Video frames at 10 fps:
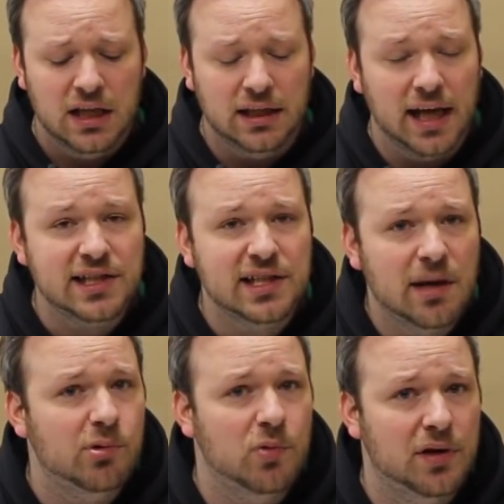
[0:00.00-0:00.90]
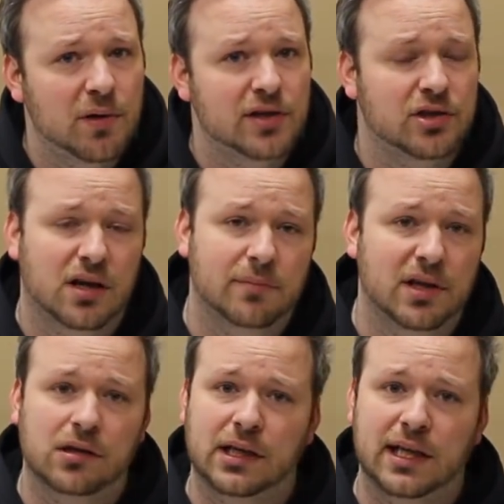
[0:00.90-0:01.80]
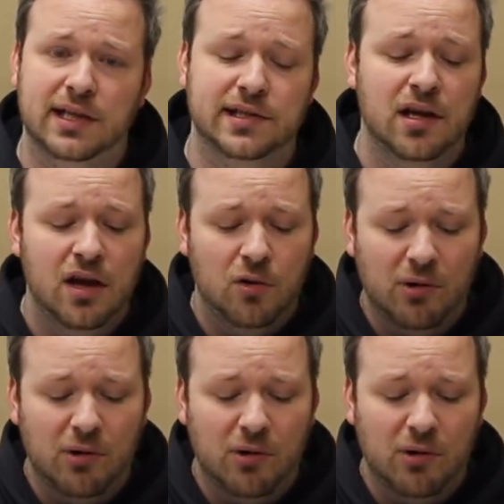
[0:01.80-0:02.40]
that's the number one question I'm hearing is,